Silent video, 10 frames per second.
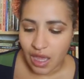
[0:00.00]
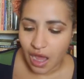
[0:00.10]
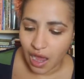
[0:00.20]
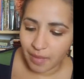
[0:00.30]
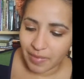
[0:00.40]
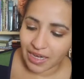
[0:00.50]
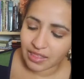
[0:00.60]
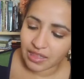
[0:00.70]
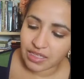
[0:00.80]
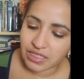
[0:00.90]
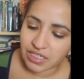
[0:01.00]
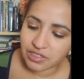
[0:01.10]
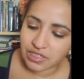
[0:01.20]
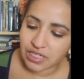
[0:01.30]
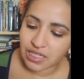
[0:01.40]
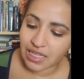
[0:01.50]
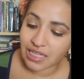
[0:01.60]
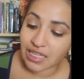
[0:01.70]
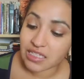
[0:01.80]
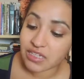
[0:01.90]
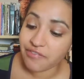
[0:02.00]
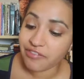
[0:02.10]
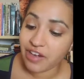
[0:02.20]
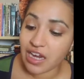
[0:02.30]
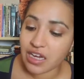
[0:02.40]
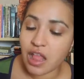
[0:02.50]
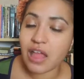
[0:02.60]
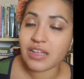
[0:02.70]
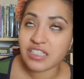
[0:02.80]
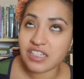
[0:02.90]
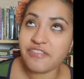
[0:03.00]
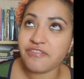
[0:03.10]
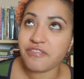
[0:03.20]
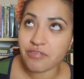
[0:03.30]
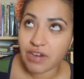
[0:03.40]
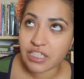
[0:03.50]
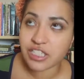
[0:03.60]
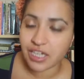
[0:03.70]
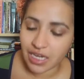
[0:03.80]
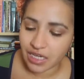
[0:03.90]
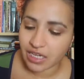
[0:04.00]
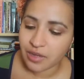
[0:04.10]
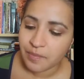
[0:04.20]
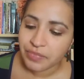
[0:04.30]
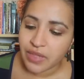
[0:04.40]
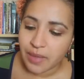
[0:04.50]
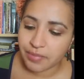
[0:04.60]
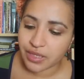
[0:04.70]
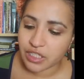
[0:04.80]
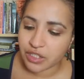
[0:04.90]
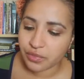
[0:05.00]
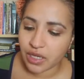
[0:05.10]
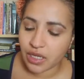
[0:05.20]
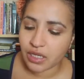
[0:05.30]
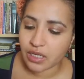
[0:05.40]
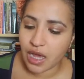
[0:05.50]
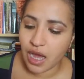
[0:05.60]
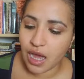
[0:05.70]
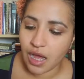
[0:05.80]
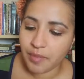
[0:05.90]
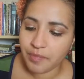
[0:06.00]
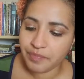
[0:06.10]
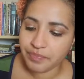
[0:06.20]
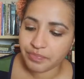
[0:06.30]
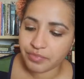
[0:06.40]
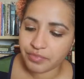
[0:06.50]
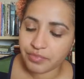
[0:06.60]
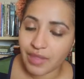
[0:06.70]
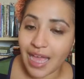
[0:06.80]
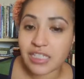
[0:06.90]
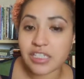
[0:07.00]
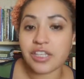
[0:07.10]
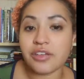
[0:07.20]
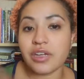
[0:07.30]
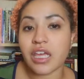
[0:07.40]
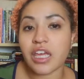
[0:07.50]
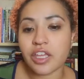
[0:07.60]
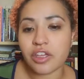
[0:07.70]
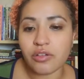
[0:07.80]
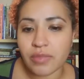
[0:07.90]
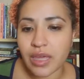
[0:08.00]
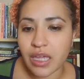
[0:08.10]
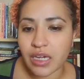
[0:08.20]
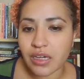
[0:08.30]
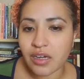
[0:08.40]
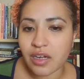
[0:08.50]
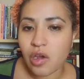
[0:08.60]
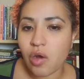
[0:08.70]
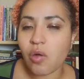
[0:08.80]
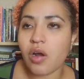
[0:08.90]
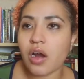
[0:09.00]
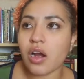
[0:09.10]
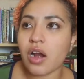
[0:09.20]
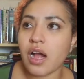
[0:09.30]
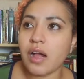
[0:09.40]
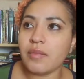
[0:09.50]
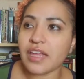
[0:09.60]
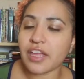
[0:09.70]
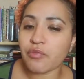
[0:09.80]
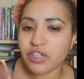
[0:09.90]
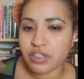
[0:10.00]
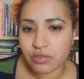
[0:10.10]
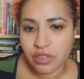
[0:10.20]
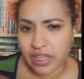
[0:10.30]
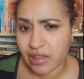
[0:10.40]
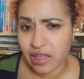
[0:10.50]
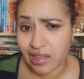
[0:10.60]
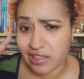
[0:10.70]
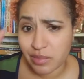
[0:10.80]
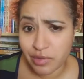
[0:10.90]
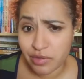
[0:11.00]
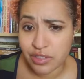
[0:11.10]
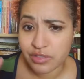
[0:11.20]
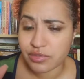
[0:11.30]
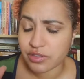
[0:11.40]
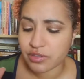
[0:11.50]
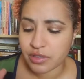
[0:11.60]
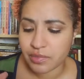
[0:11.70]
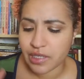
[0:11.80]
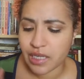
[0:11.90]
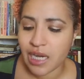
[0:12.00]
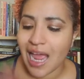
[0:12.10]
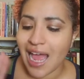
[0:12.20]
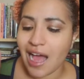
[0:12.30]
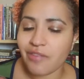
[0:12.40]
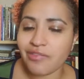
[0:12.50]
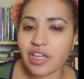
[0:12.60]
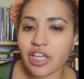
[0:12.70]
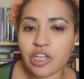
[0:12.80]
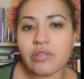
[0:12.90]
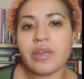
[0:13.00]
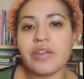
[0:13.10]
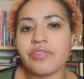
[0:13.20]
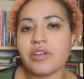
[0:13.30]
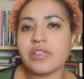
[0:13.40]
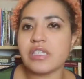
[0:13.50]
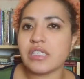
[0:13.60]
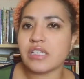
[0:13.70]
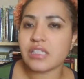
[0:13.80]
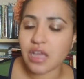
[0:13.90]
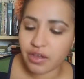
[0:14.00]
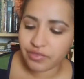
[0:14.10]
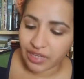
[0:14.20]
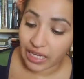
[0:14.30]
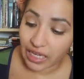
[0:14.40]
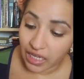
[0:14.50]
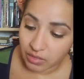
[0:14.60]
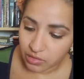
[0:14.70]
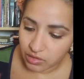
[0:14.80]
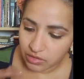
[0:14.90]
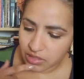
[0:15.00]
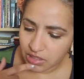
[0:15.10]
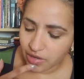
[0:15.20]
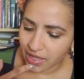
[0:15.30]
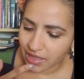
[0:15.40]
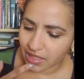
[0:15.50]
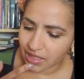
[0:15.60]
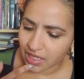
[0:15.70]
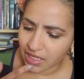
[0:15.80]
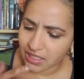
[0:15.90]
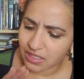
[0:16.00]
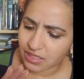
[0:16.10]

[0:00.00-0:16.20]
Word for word: um, and i think it's interesting that he differ- uh, differentiated between um, executing a human or um, like a ritual killing, I suppose you you could put it, of a human versus of an animal. So I think that's